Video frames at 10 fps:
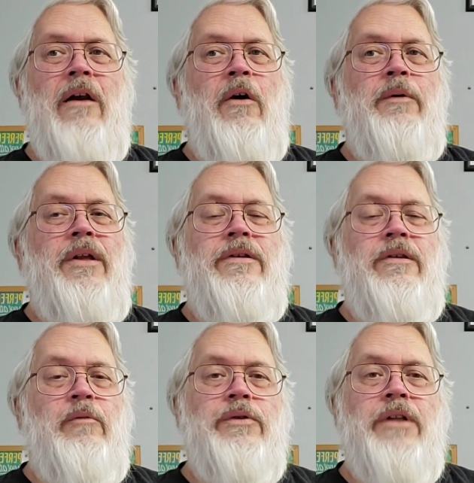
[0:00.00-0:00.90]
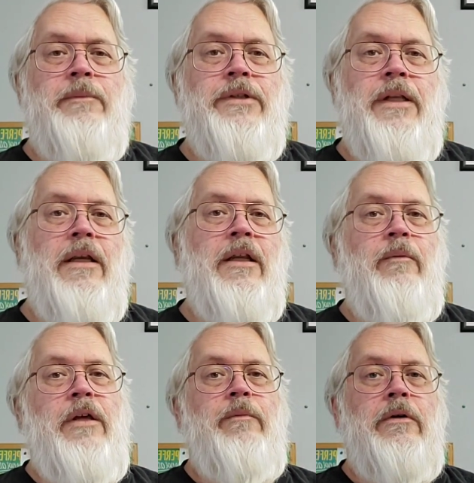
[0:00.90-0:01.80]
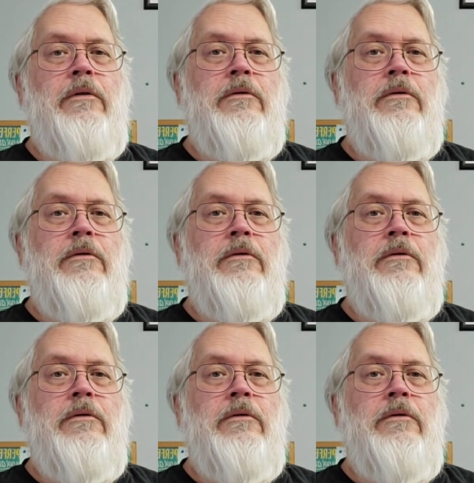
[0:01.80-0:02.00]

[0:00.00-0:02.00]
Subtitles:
always the most upstanding people,